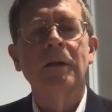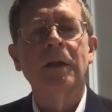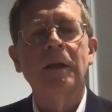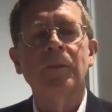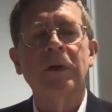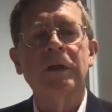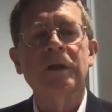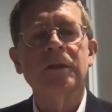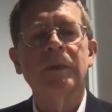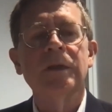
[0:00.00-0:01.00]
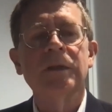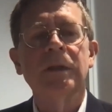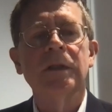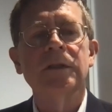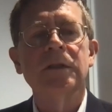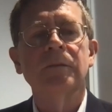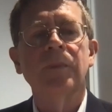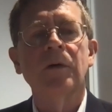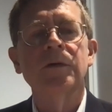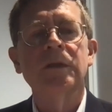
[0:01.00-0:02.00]
the participants in this
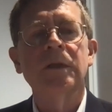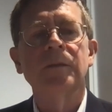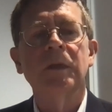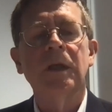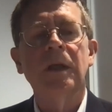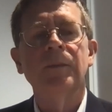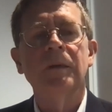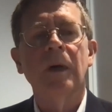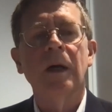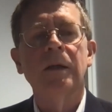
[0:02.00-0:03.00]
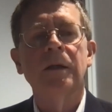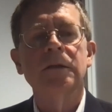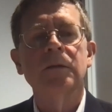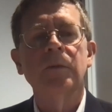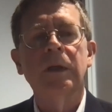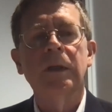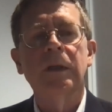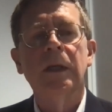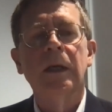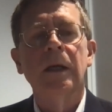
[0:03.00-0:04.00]
symposium to keep in mind as
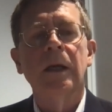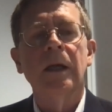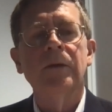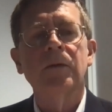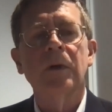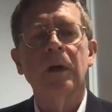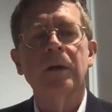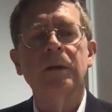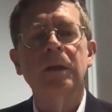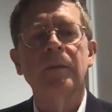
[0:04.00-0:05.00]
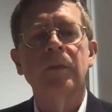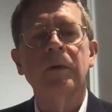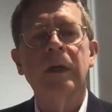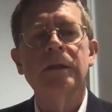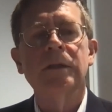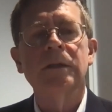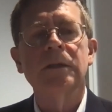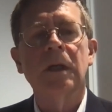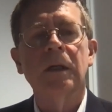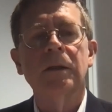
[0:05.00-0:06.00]
we enter our
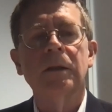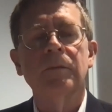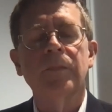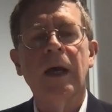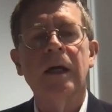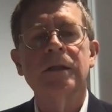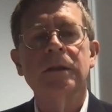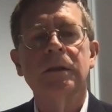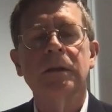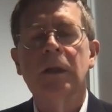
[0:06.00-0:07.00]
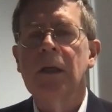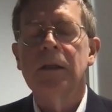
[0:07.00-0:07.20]
deliberations on compassion,